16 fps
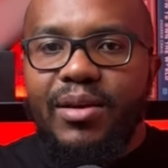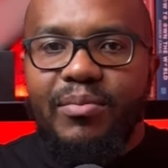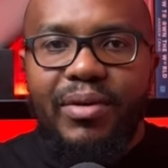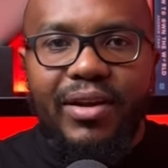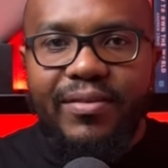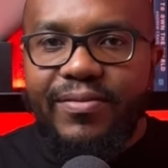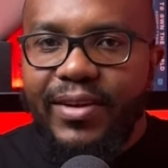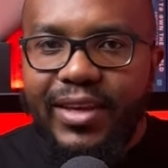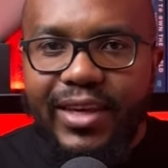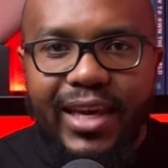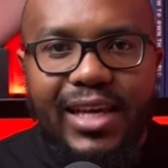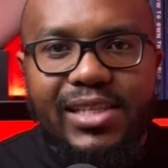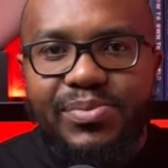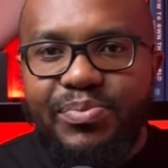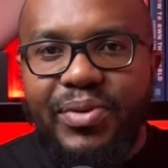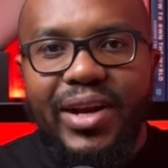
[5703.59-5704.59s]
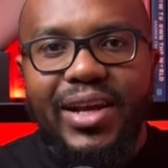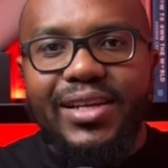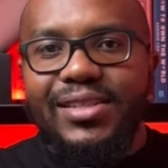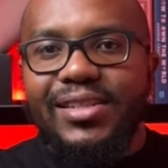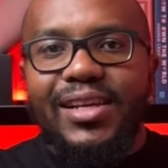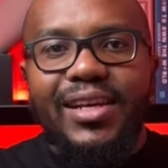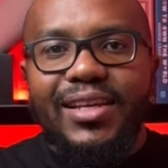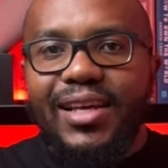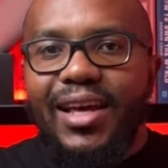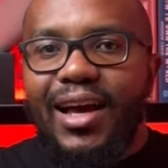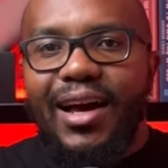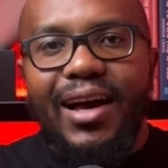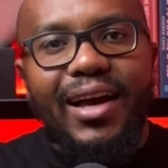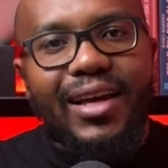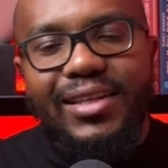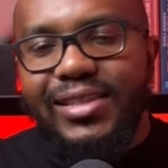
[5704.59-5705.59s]
But if a gas breaks,
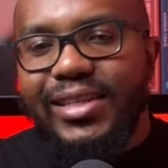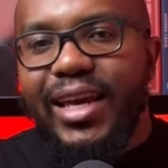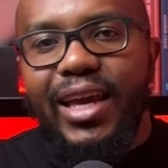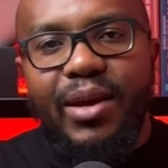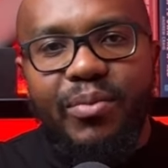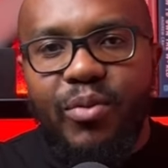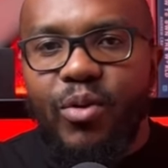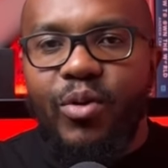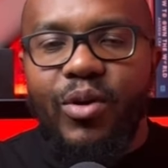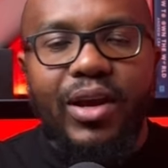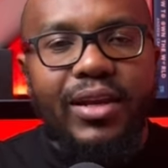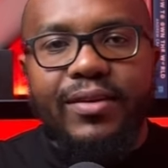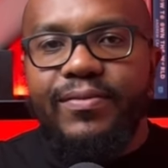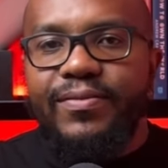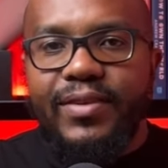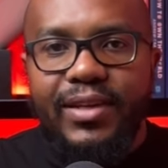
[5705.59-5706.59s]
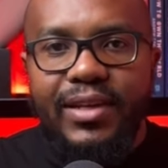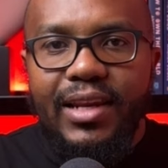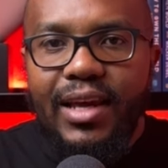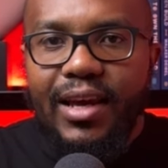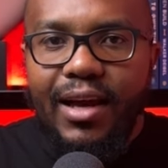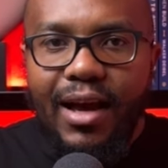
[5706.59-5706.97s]
a table or anything,